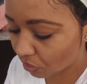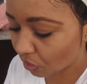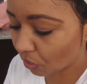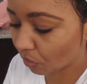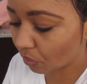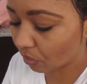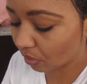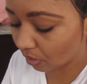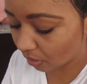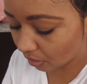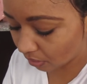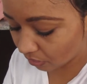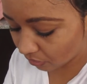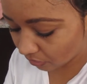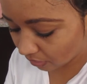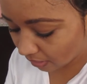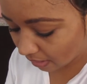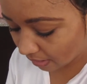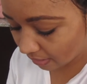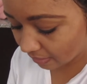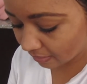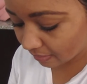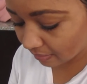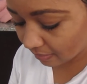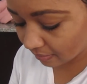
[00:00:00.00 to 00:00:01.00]
so good, you
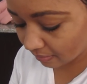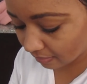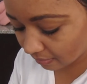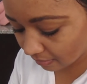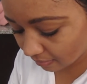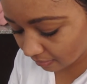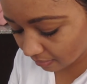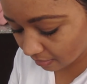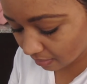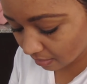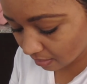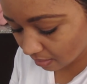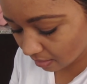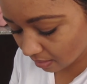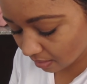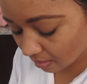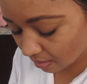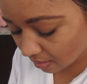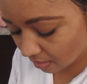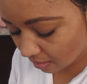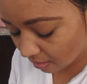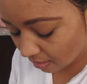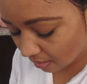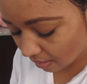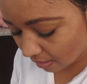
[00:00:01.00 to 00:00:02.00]
guys.
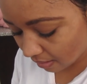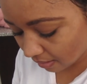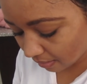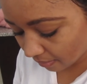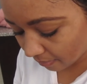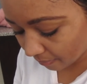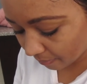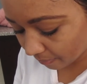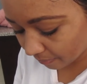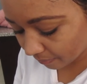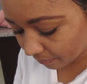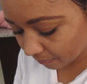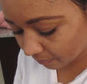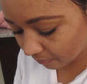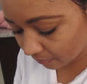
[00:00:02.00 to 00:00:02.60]
Um,